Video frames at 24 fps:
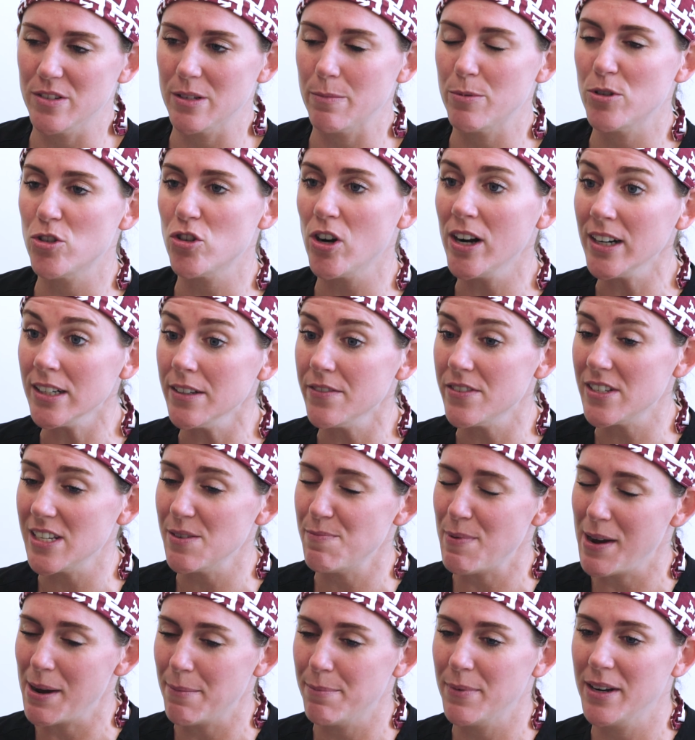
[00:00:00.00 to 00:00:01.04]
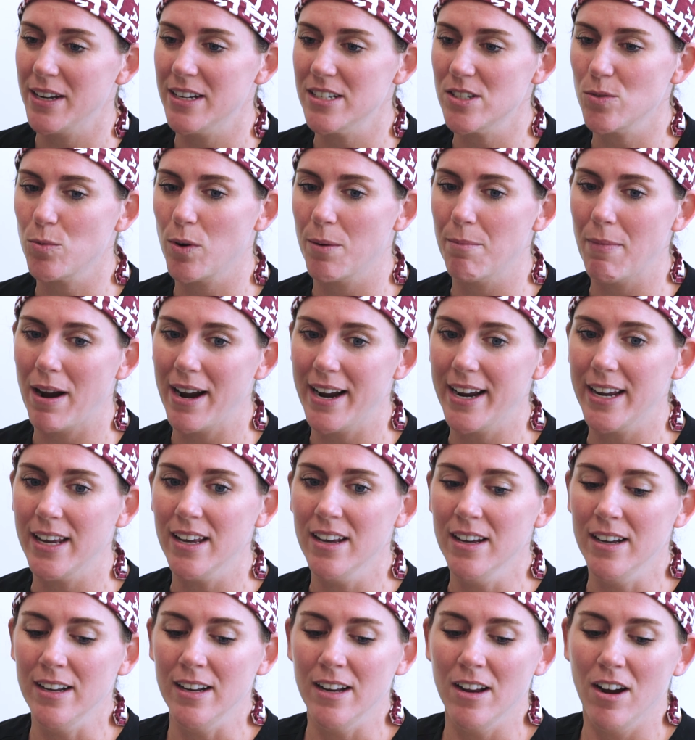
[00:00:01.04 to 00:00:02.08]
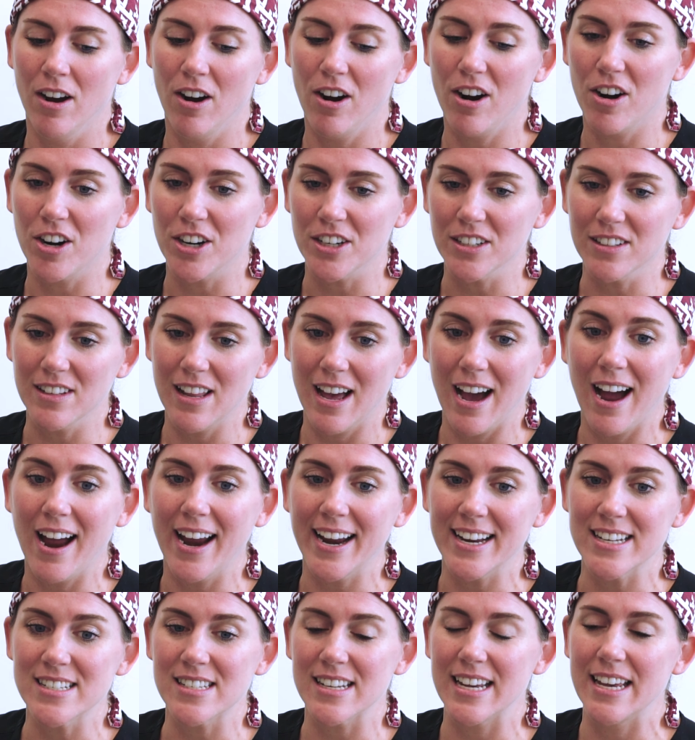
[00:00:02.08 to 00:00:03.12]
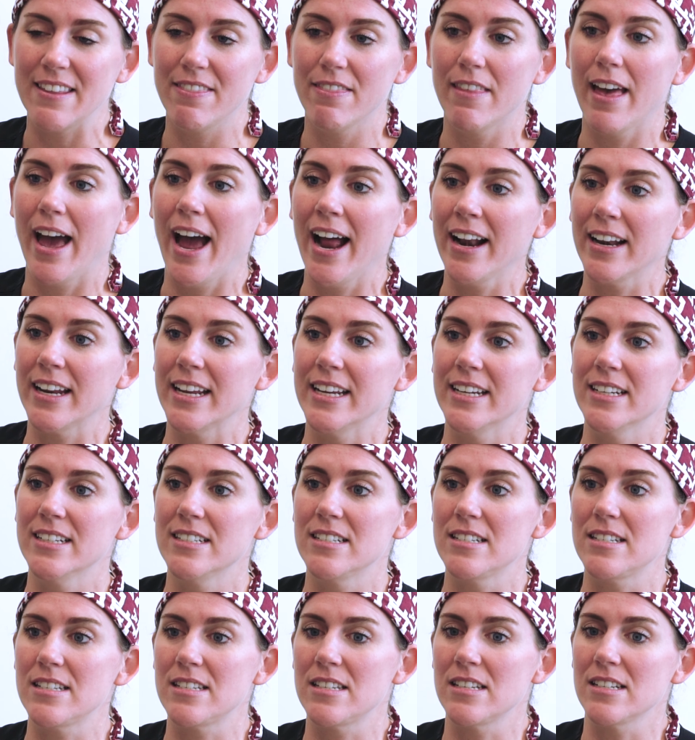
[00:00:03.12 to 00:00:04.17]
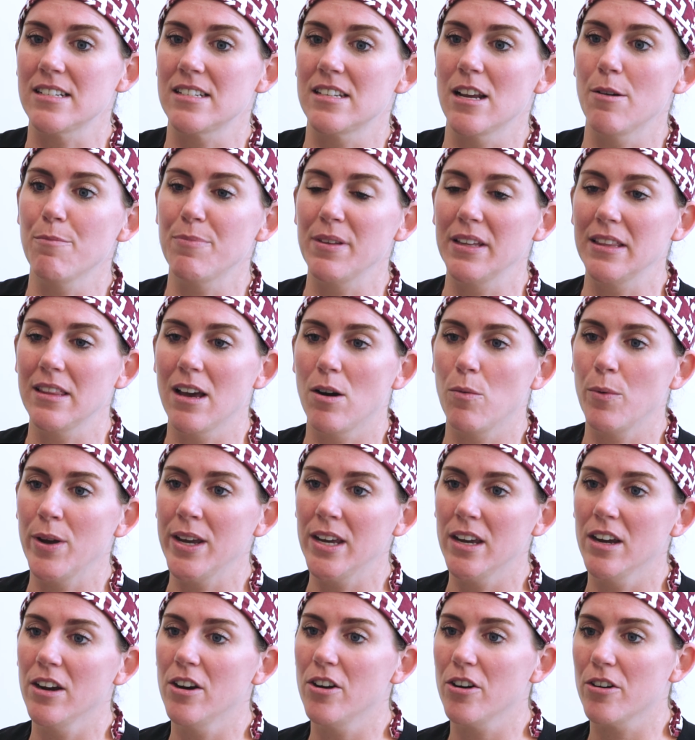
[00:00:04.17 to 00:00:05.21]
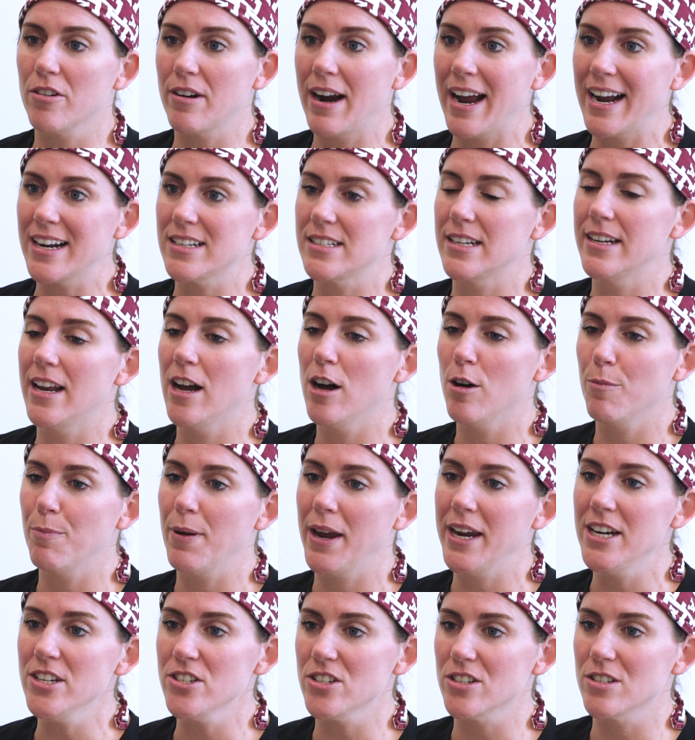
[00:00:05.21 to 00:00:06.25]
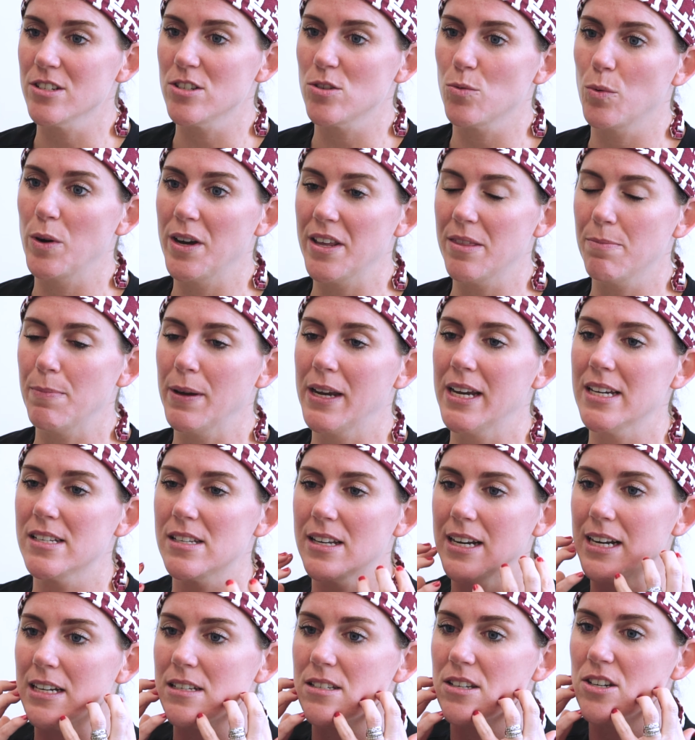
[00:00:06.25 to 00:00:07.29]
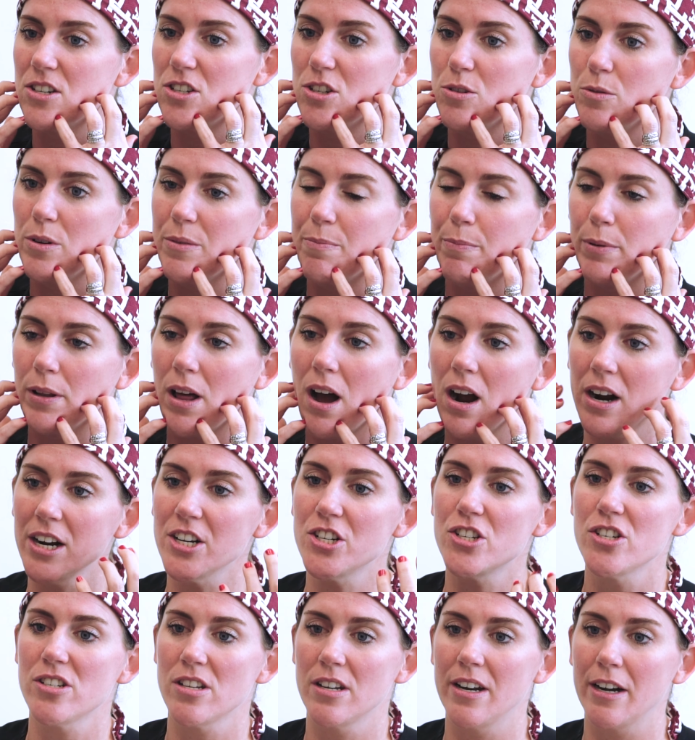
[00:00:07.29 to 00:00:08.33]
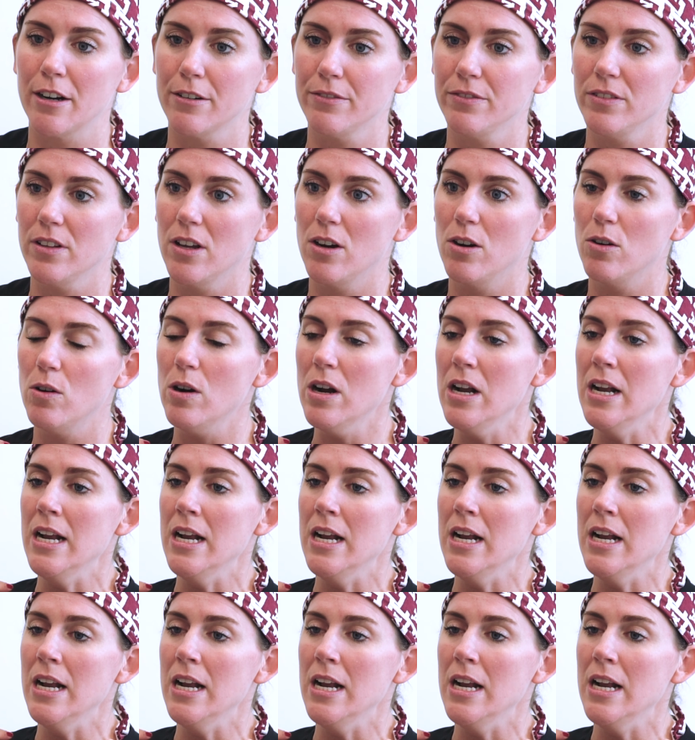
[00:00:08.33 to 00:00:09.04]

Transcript: Obstructive sleep apnea is where my heart lies, and that is something that we can correct and help patients with because it has to do with blockages in airflow,